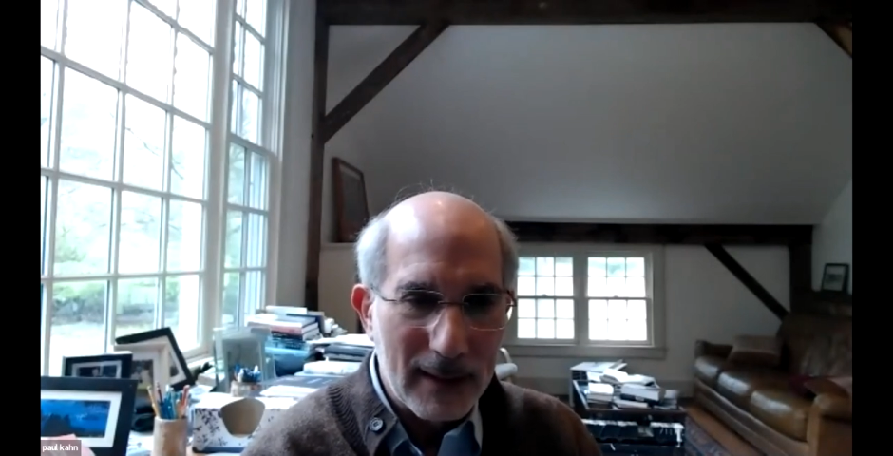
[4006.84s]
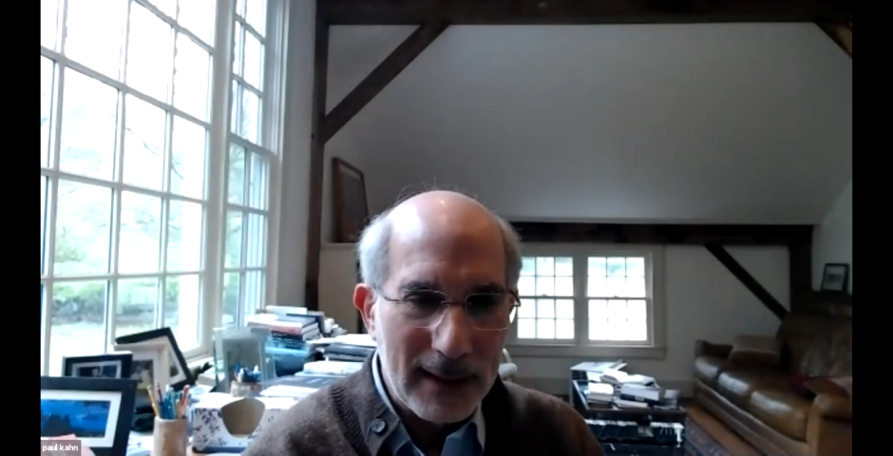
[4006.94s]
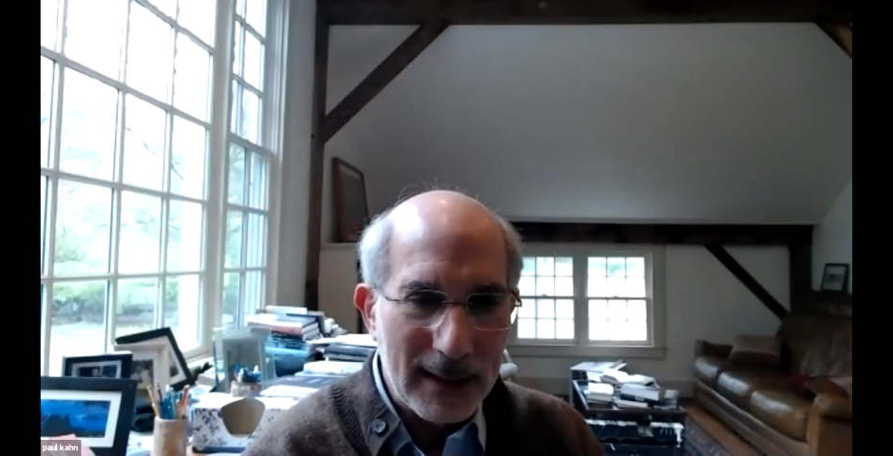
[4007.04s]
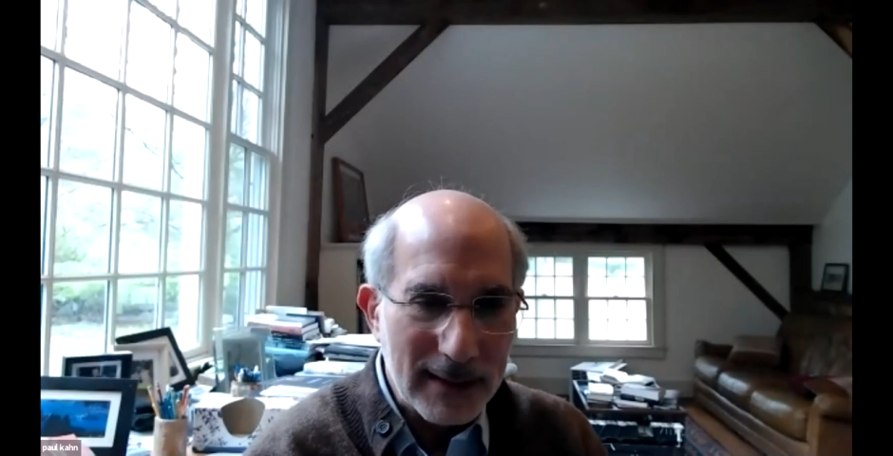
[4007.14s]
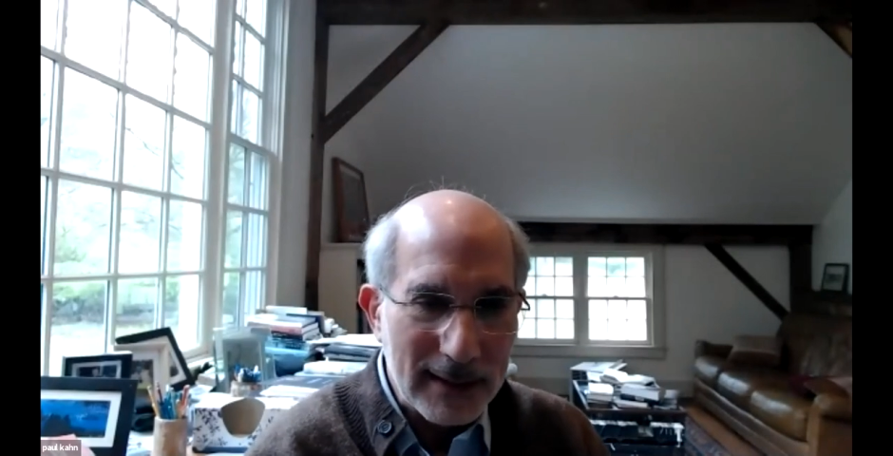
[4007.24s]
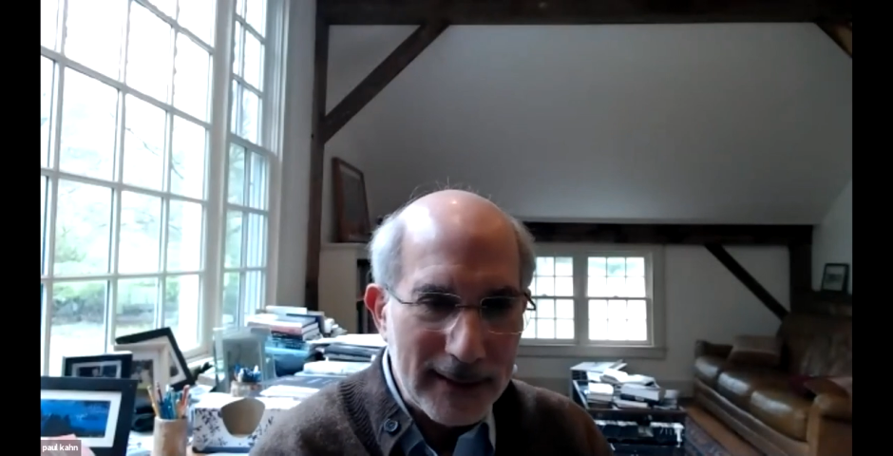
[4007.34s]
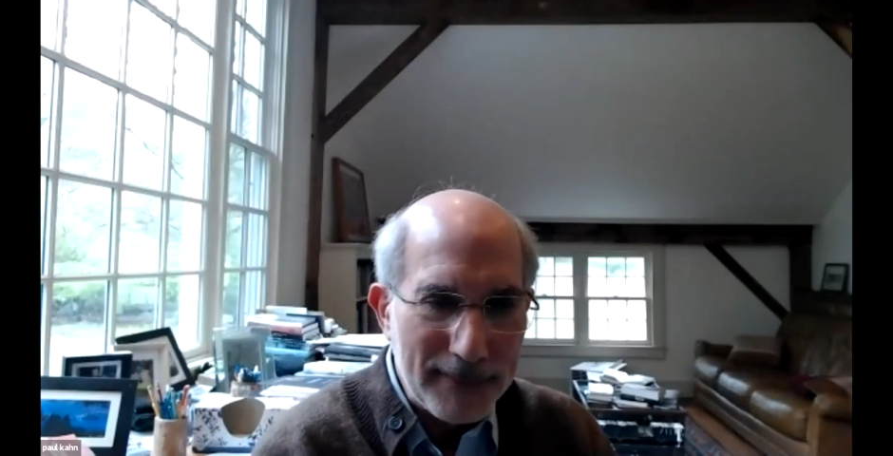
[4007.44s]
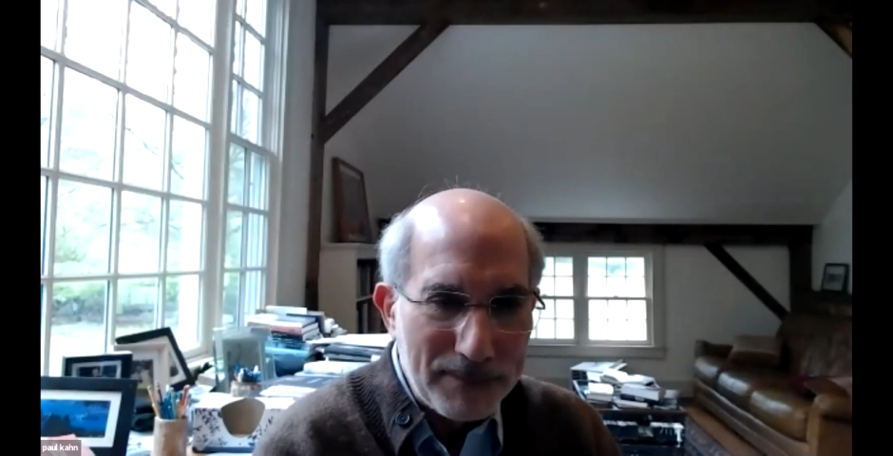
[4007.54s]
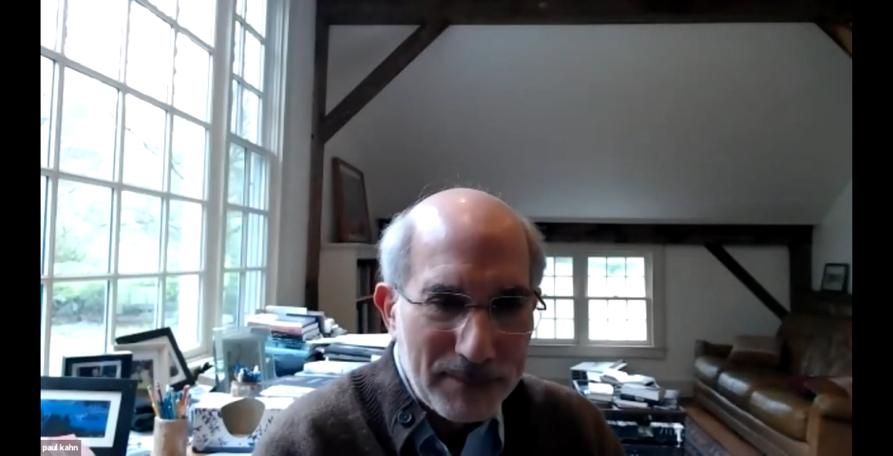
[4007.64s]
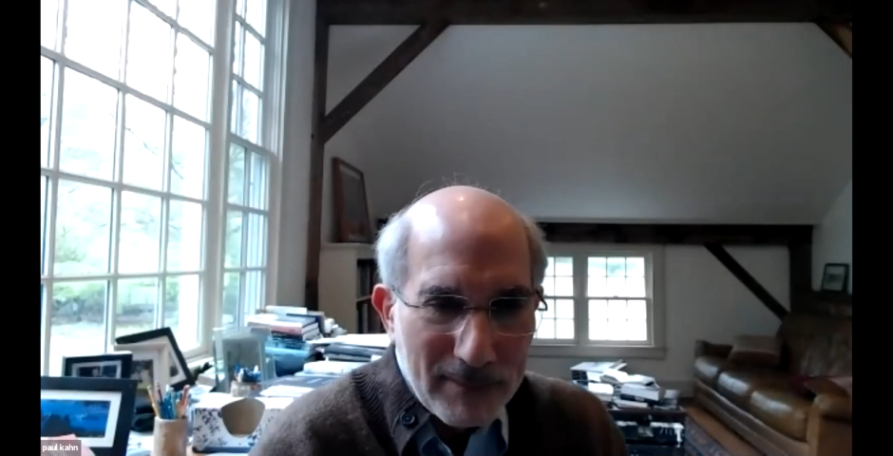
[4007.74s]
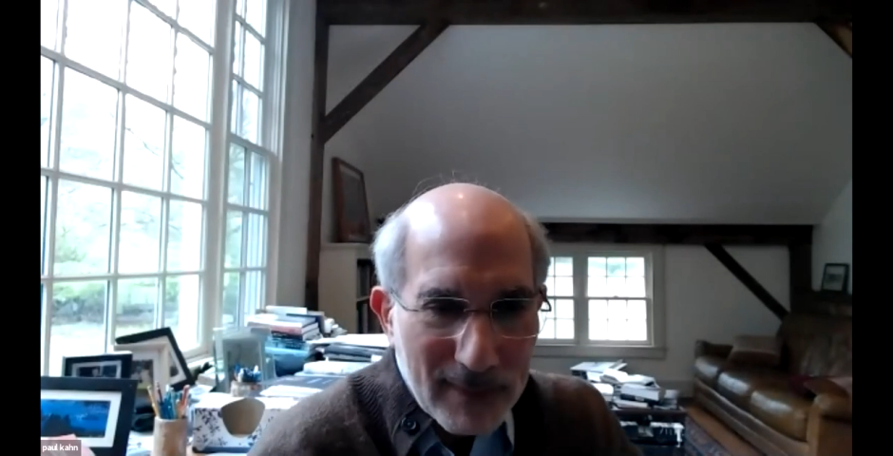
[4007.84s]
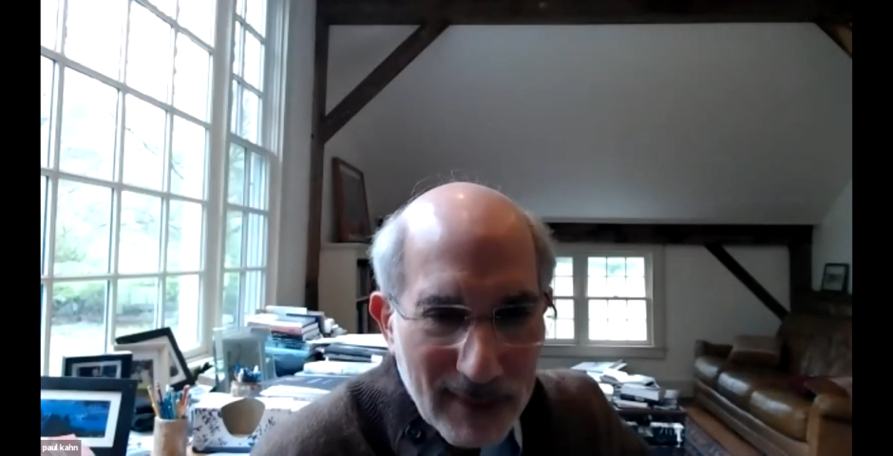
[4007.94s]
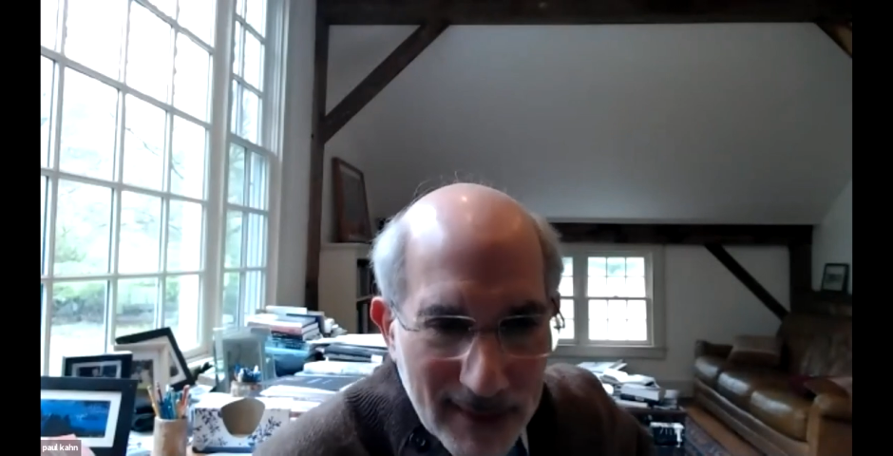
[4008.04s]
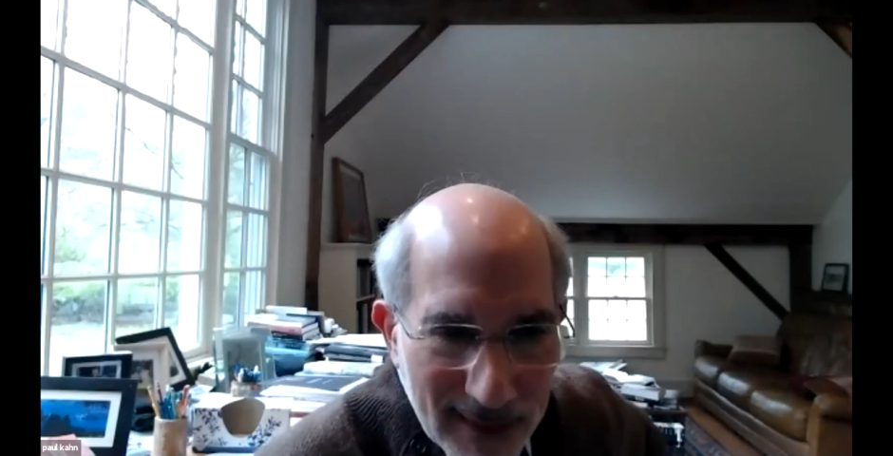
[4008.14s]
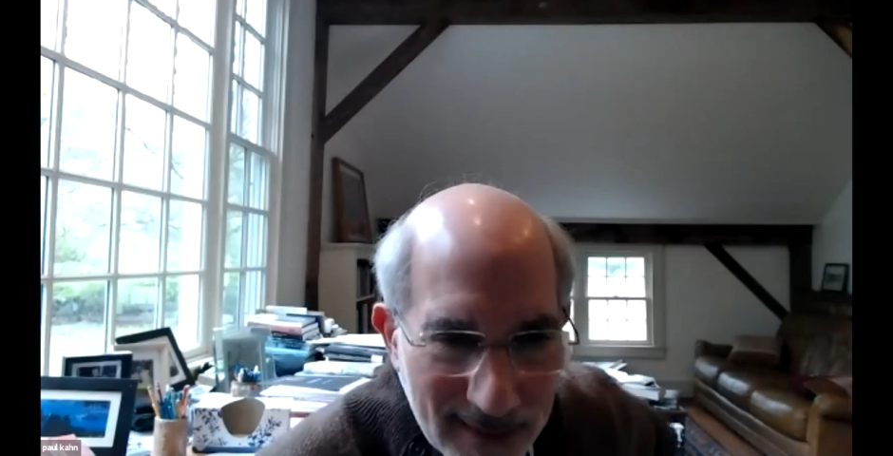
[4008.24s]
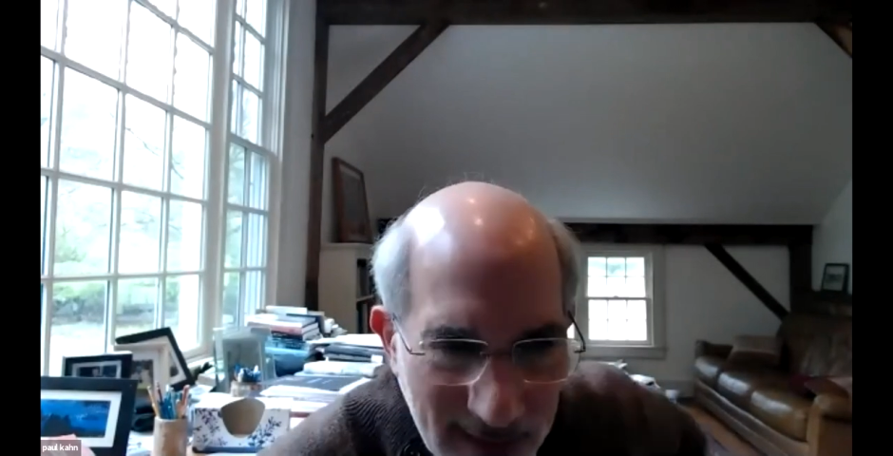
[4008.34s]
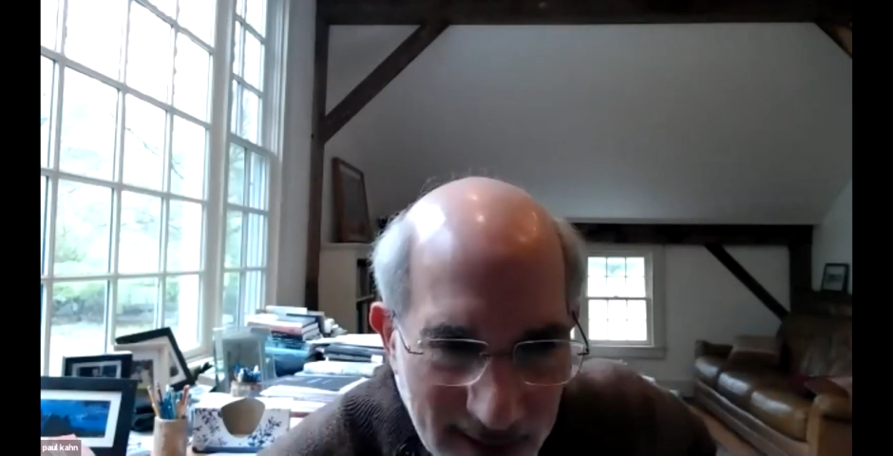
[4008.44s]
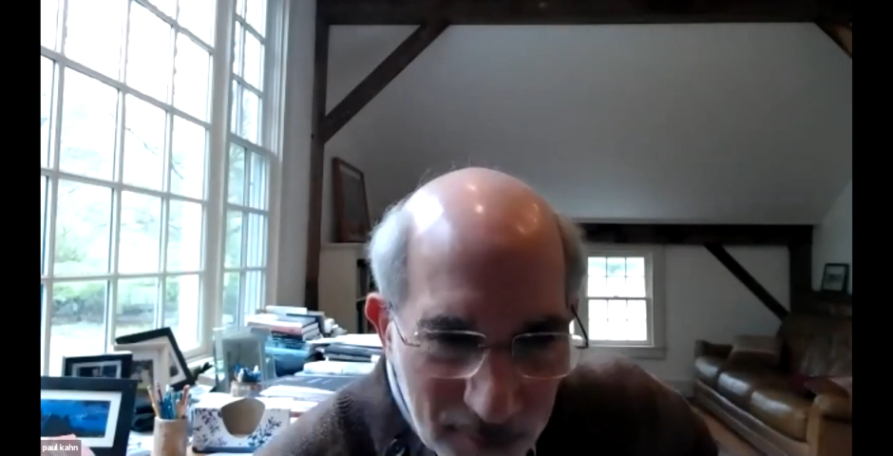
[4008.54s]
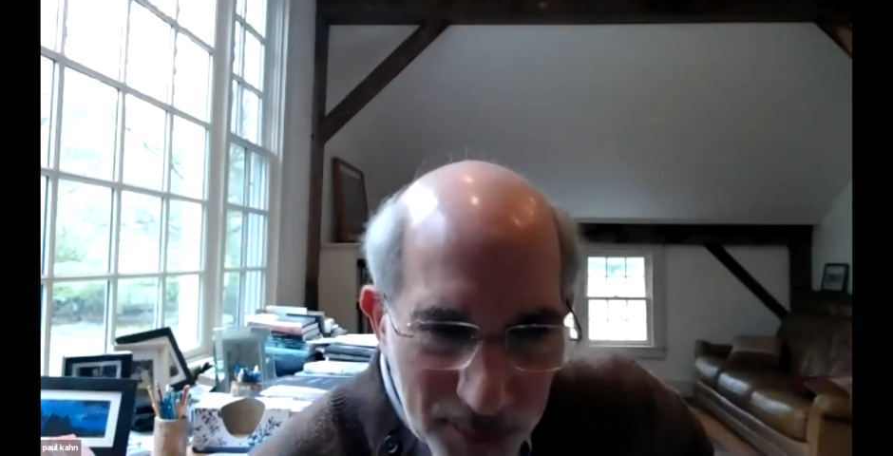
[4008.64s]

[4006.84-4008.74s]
It's kind of